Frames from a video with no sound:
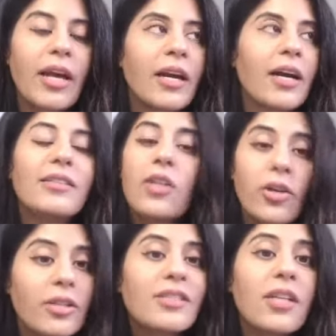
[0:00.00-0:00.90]
And I
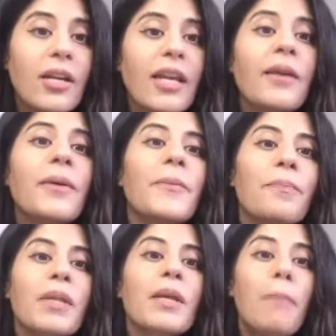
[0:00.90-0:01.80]
started studying
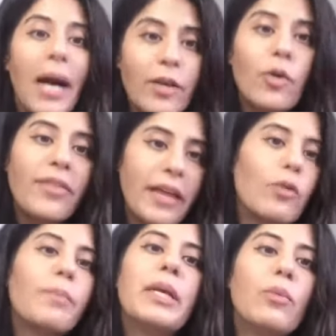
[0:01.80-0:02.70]

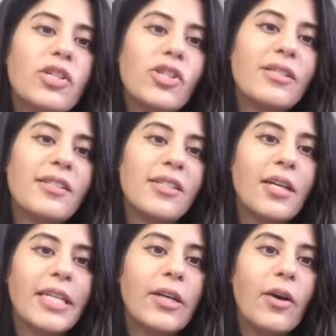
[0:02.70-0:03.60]
mycotherapy, which is the
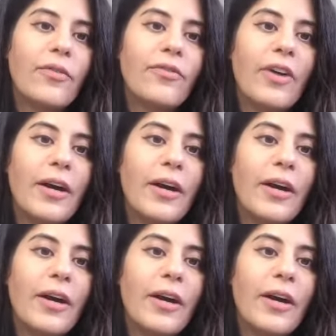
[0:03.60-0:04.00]
study of